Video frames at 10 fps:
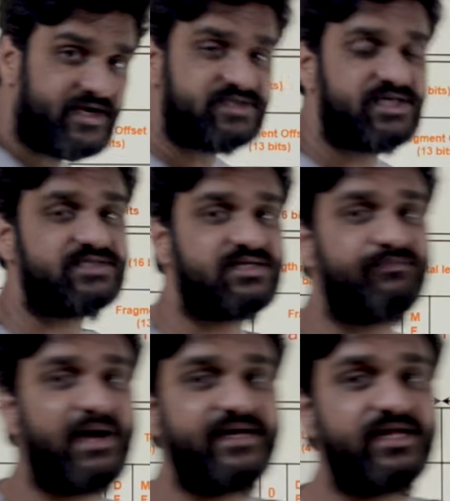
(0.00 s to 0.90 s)
is just the
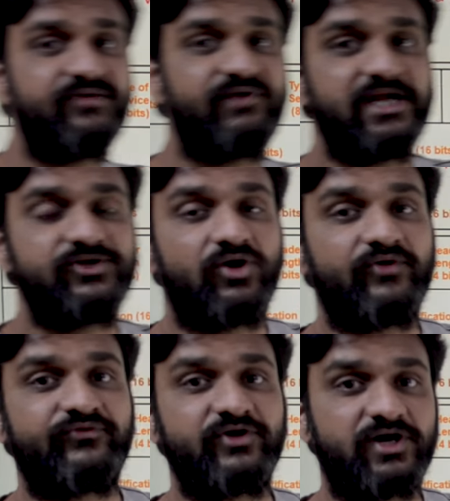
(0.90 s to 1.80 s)
binary value
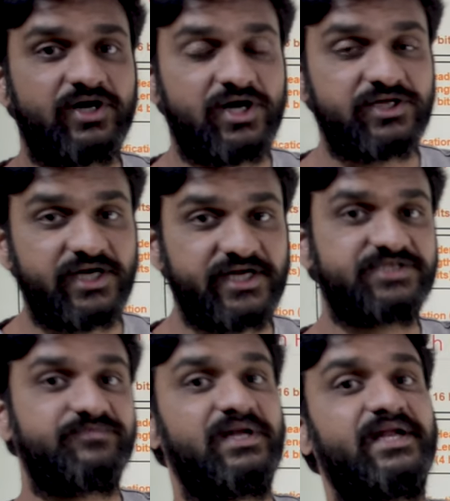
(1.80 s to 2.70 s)
of uh, uh, the
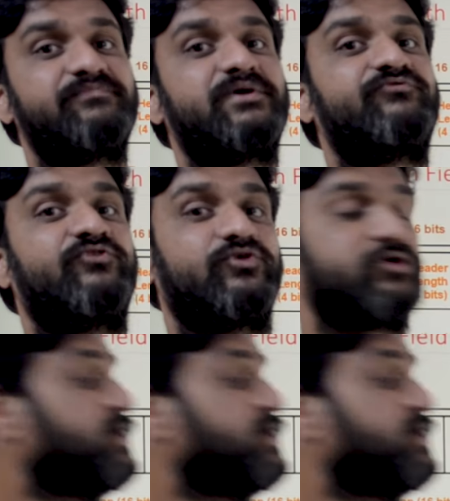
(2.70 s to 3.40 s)
decimal number four.